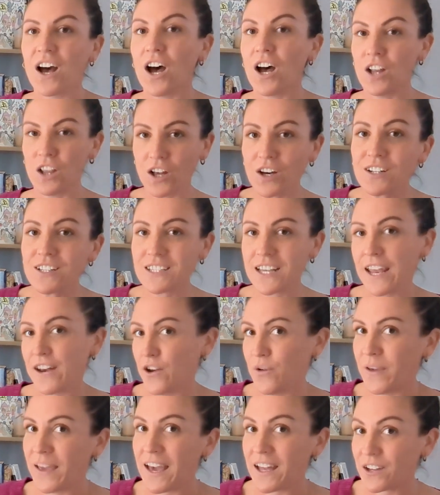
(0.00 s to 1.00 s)
Alongside
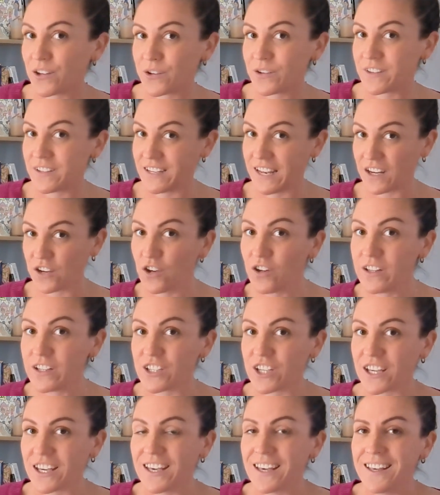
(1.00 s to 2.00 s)
knowing how to use the
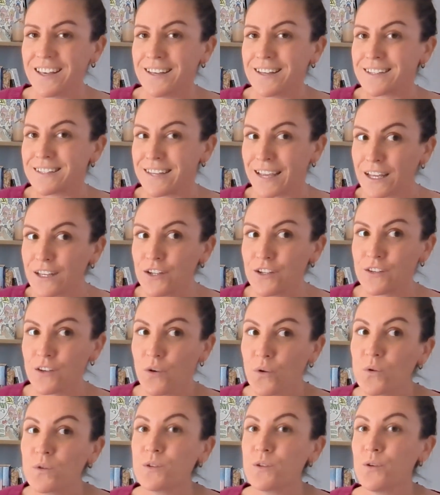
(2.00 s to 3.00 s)
technology, teachers
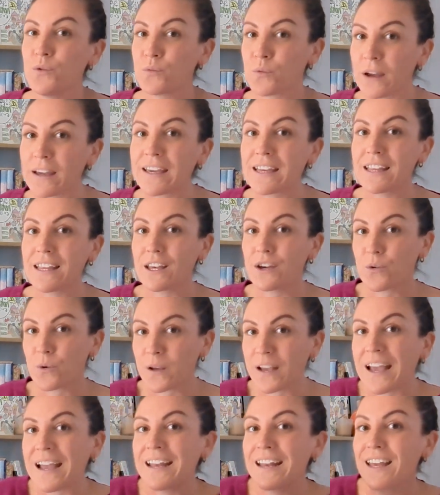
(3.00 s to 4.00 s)
are also regularly
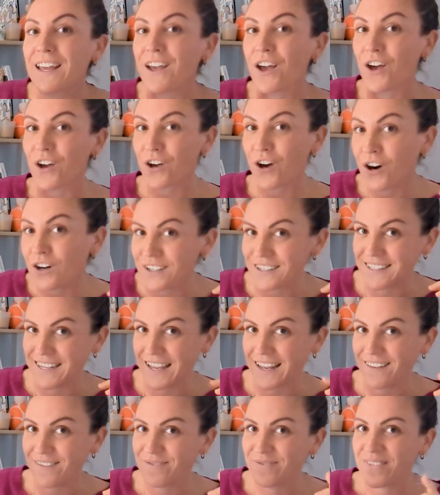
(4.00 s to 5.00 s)
creating
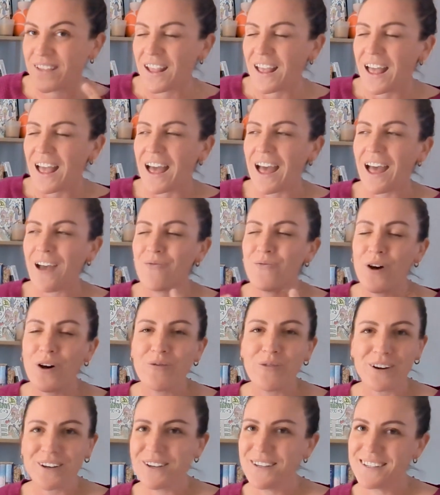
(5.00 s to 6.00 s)
content. And
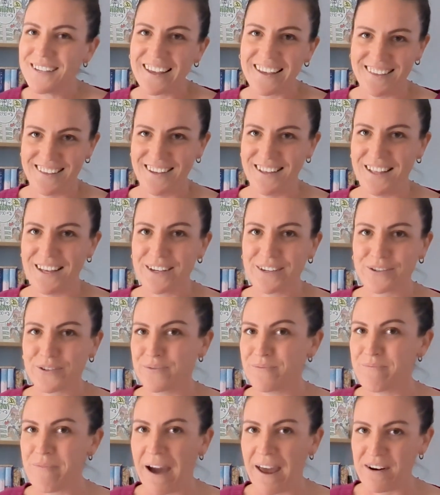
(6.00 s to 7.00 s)
while what you see in the
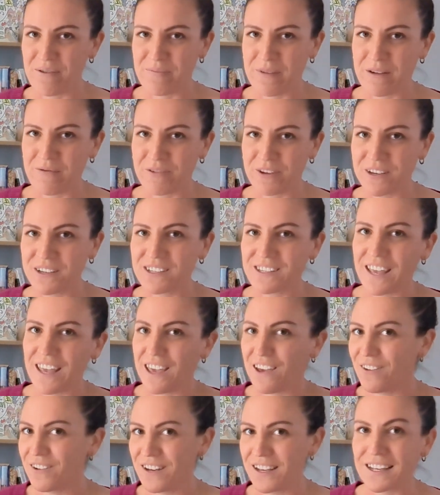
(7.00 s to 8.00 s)
classroom might not be what you're
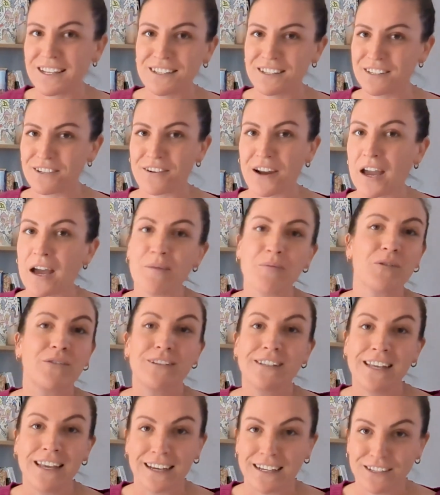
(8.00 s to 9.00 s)
seeing on Instagram or
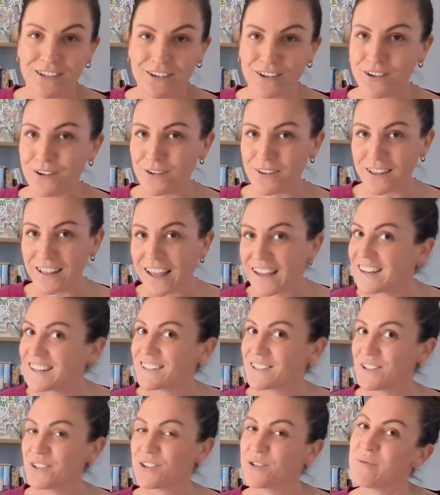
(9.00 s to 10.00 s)
TikTok or the
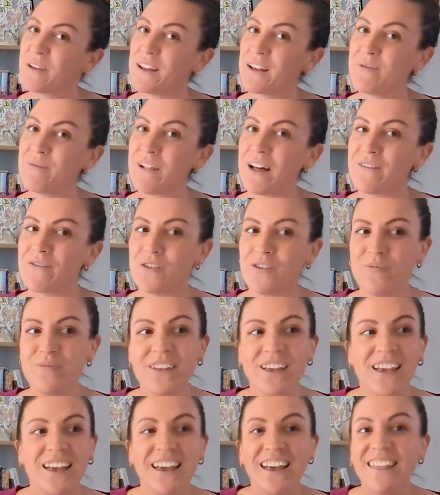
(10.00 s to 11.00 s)
latest social media platform,
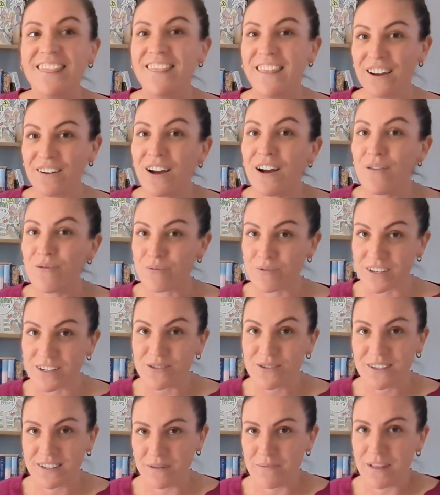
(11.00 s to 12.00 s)
there are
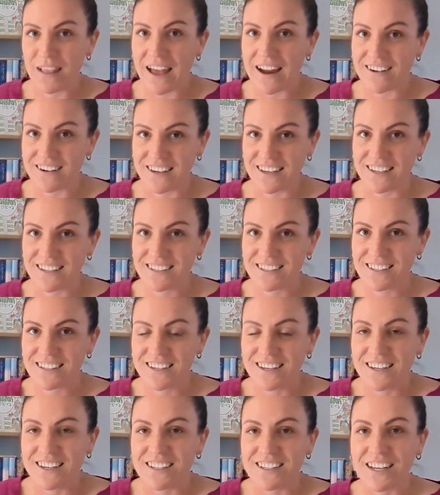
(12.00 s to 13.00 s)
real similarities.
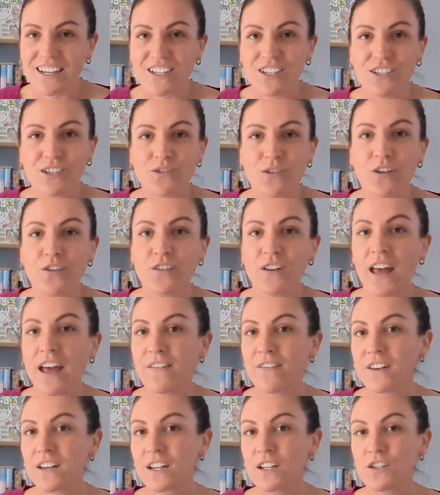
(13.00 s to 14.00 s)
Teachers are often
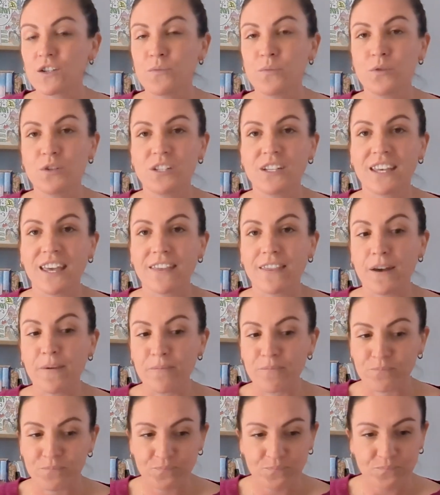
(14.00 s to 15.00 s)
having to put together